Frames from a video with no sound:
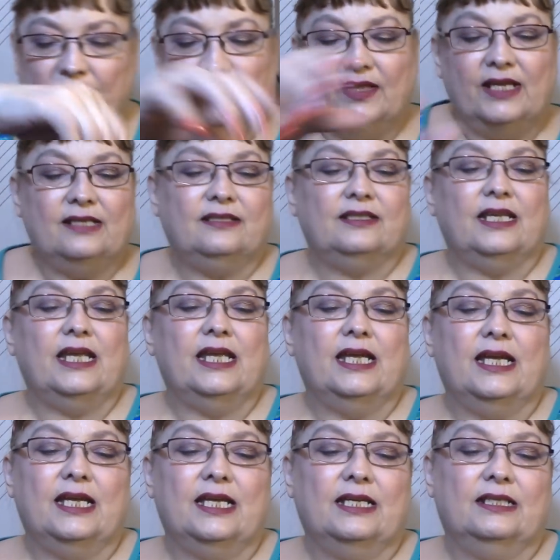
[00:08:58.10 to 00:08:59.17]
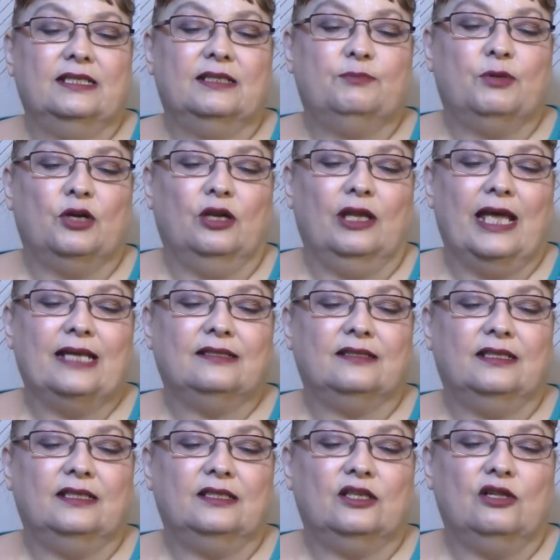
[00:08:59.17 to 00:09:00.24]
This is
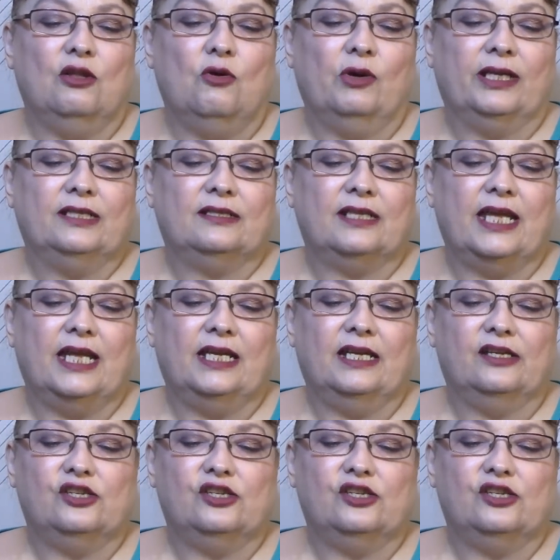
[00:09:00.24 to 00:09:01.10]
Pearlescent Glowing Skin in